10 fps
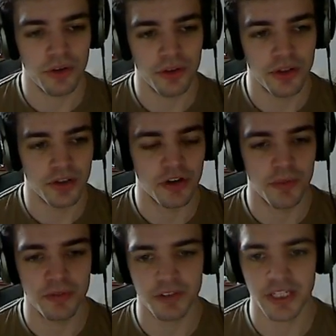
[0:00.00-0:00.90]
the type
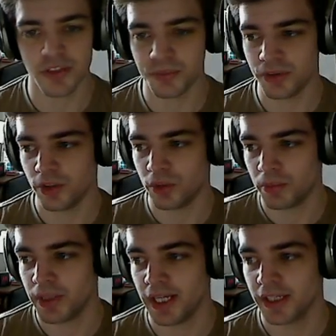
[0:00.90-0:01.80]
of engagement you want to
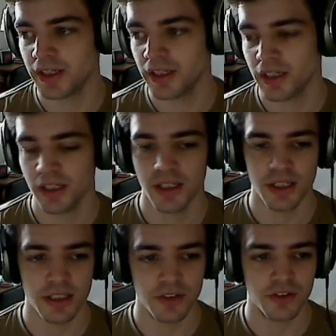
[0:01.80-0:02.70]
pick
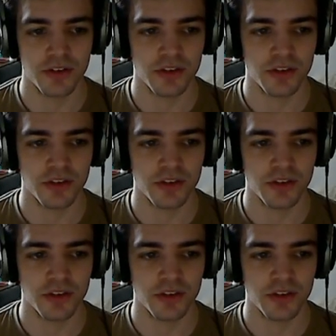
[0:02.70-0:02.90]
is